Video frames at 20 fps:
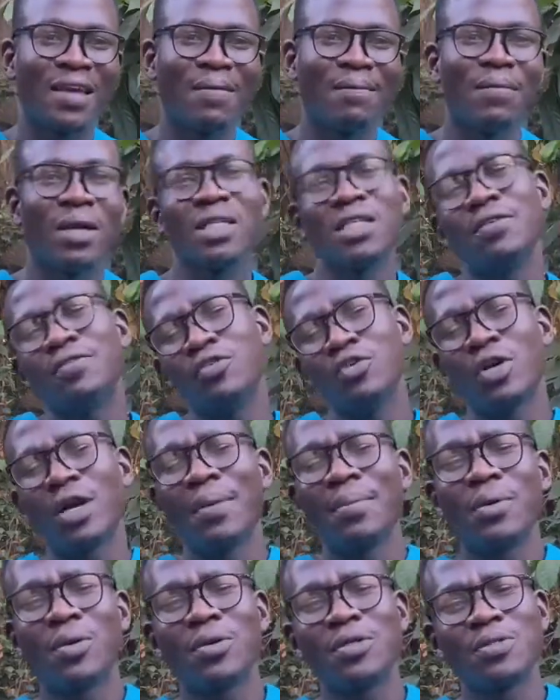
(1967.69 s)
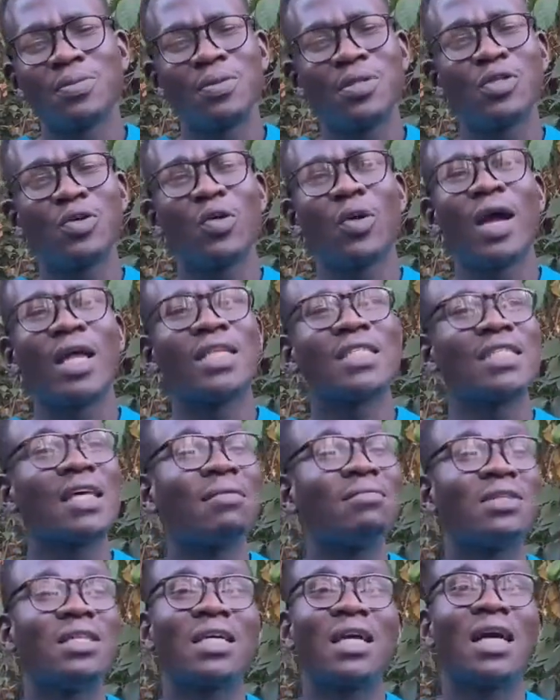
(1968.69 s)
But if you come to the hospital and
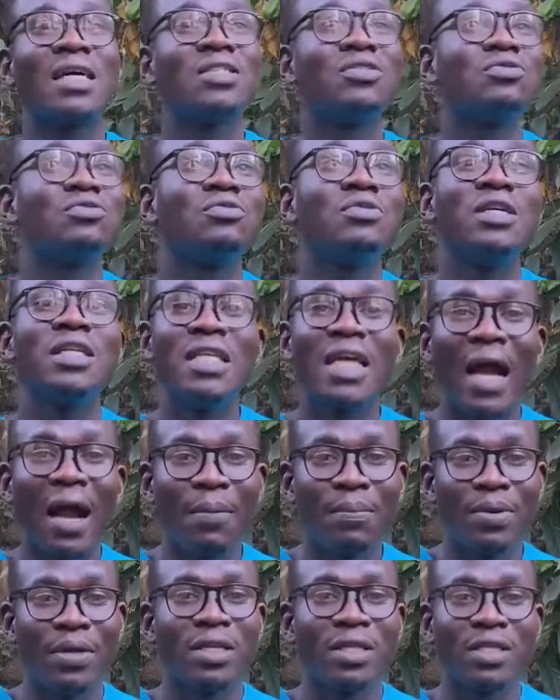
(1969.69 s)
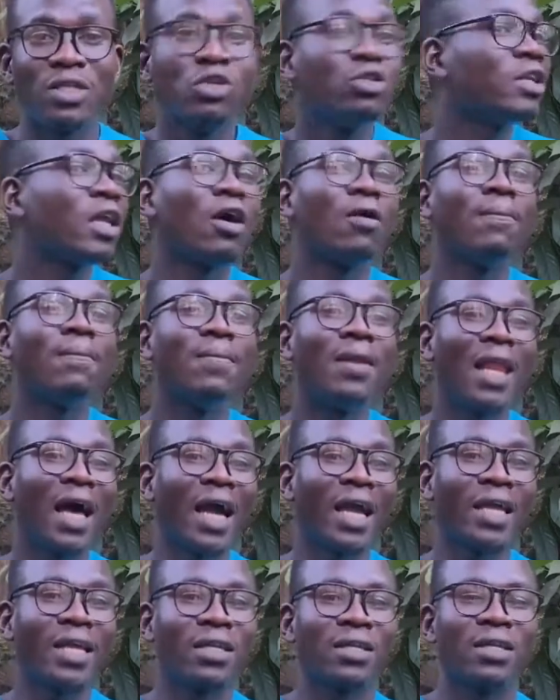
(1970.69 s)
something has really happened, you're now
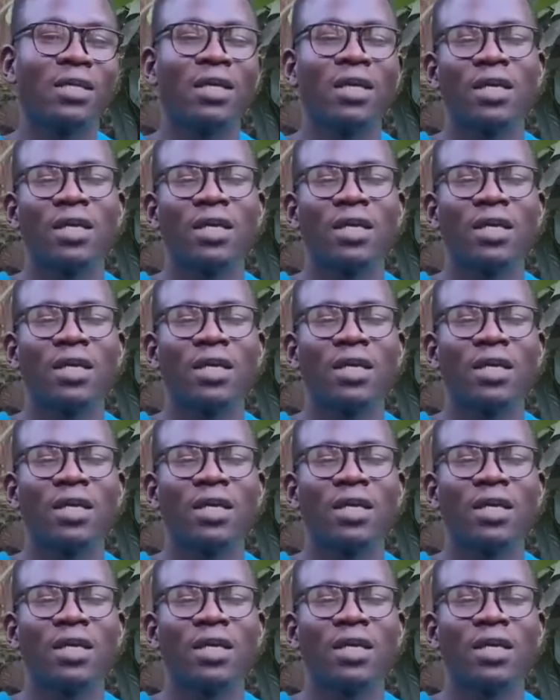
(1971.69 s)
blind,